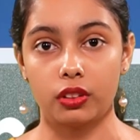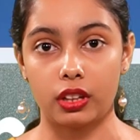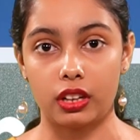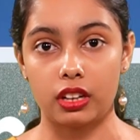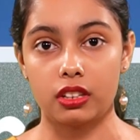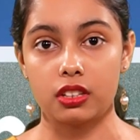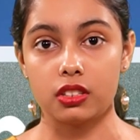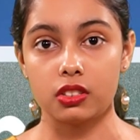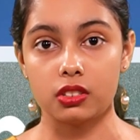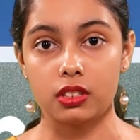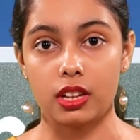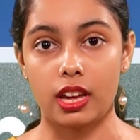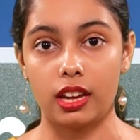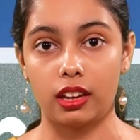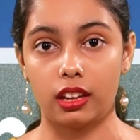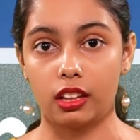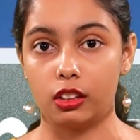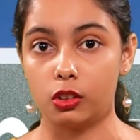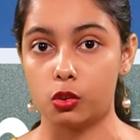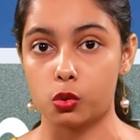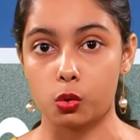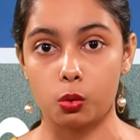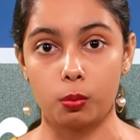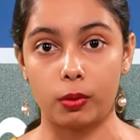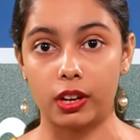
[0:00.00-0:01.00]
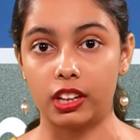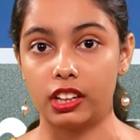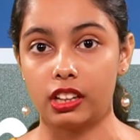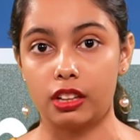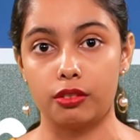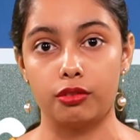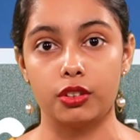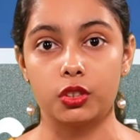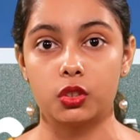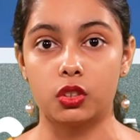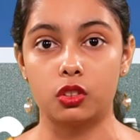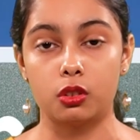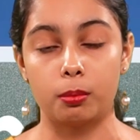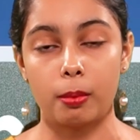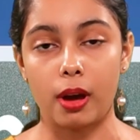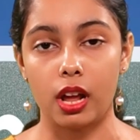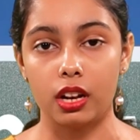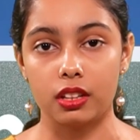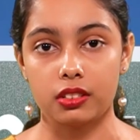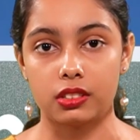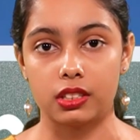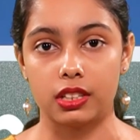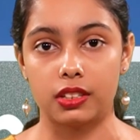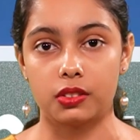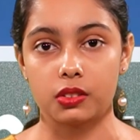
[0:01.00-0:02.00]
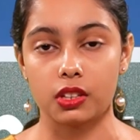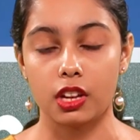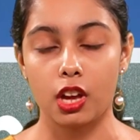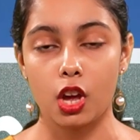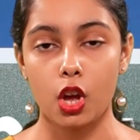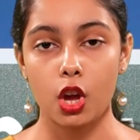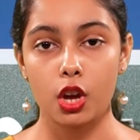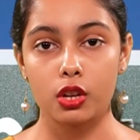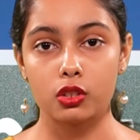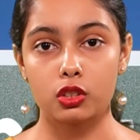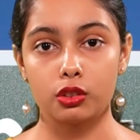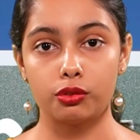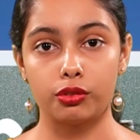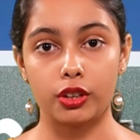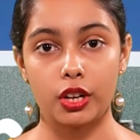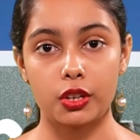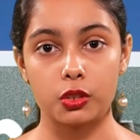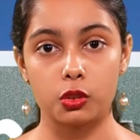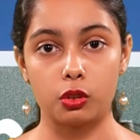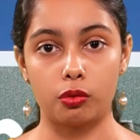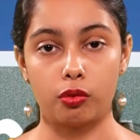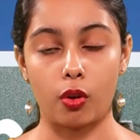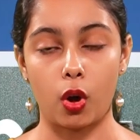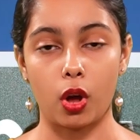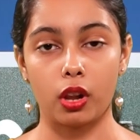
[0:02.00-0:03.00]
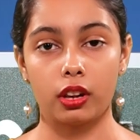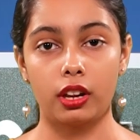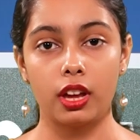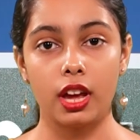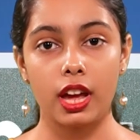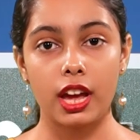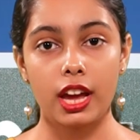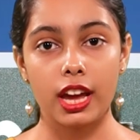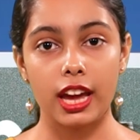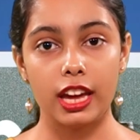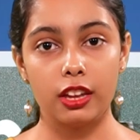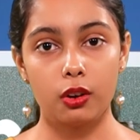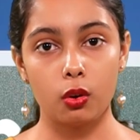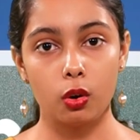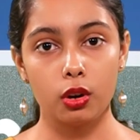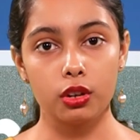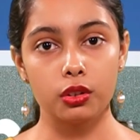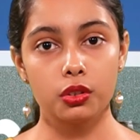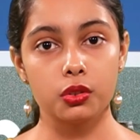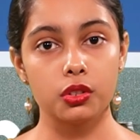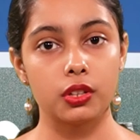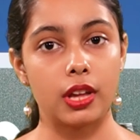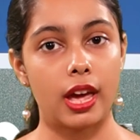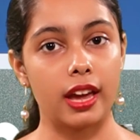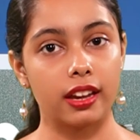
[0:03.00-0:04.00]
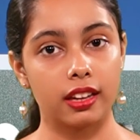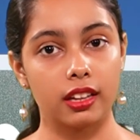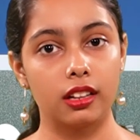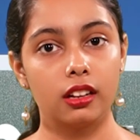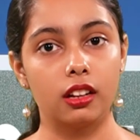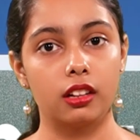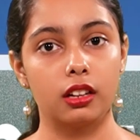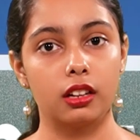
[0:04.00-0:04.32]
that it is tackled through very efficient policies. So first of all, in order to tackle